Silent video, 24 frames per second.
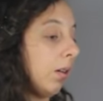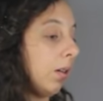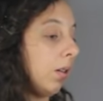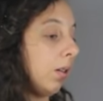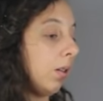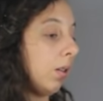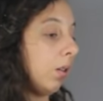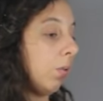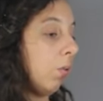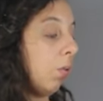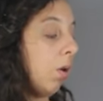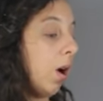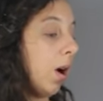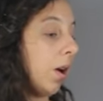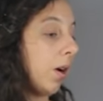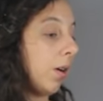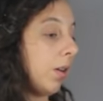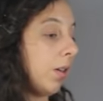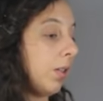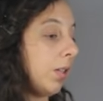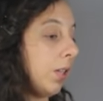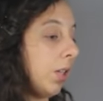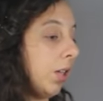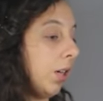the
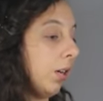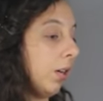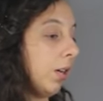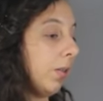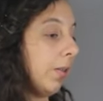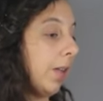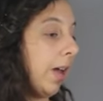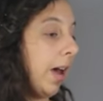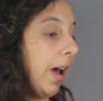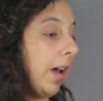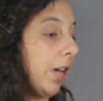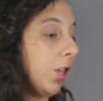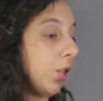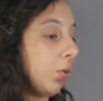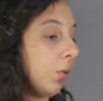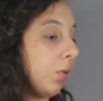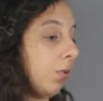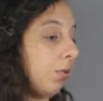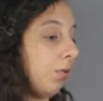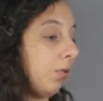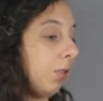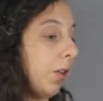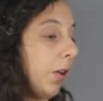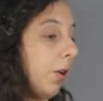water is here and the ice will
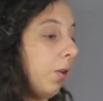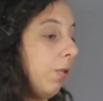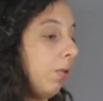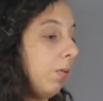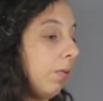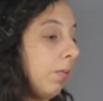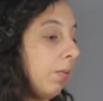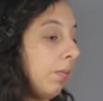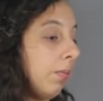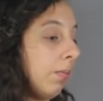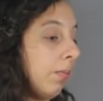float